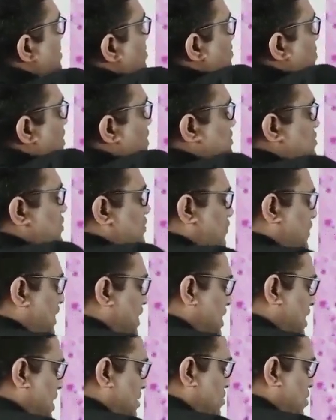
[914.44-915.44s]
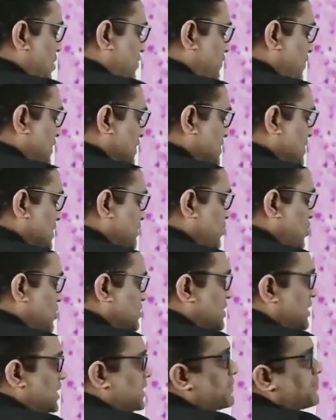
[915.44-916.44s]
Basophilic amorphous
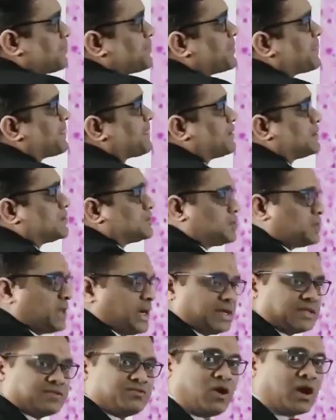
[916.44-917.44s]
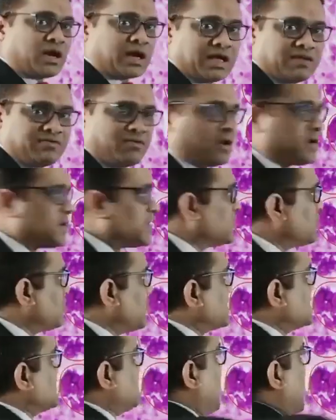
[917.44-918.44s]
deposit. So that is what I wanted to
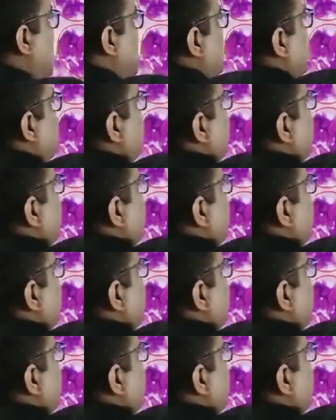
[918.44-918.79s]
explain.